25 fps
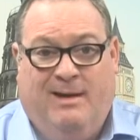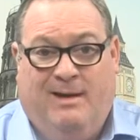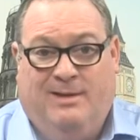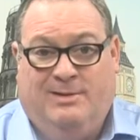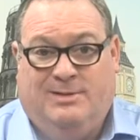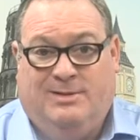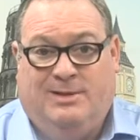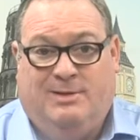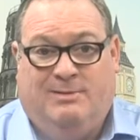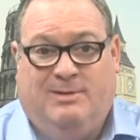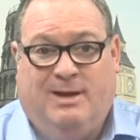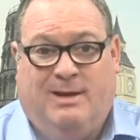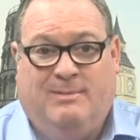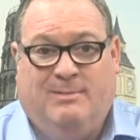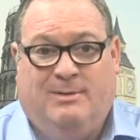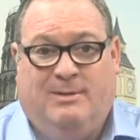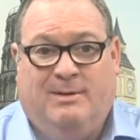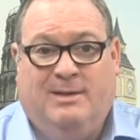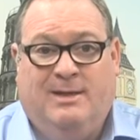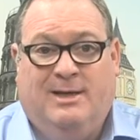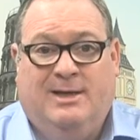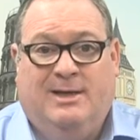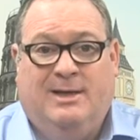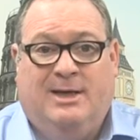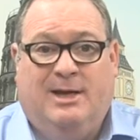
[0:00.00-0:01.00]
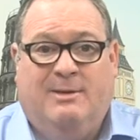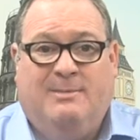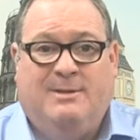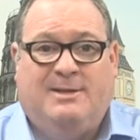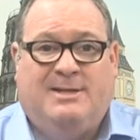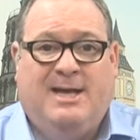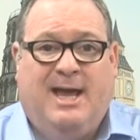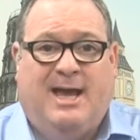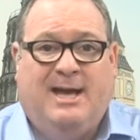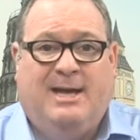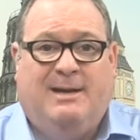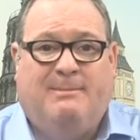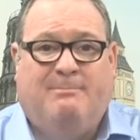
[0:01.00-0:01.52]
It's incredible. You're going to be
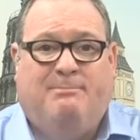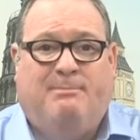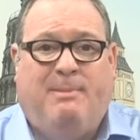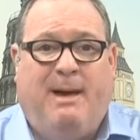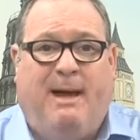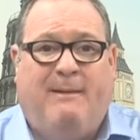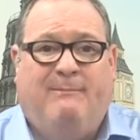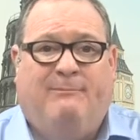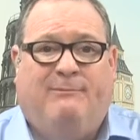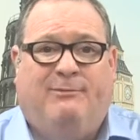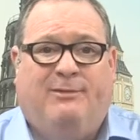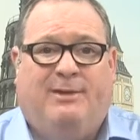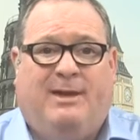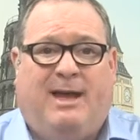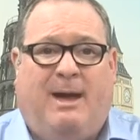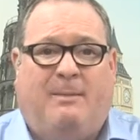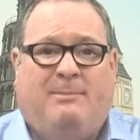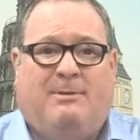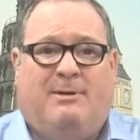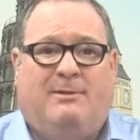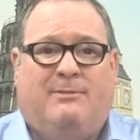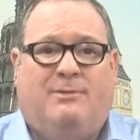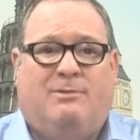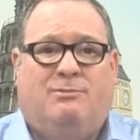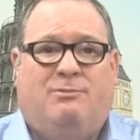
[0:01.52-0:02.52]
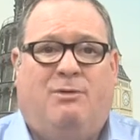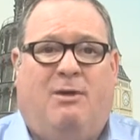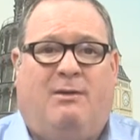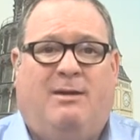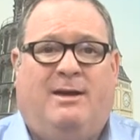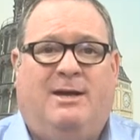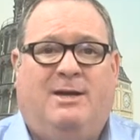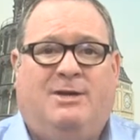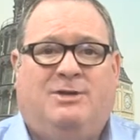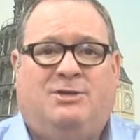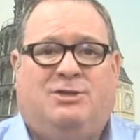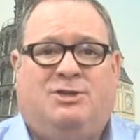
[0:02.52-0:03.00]
staying in Banff, the capital of the Rockies.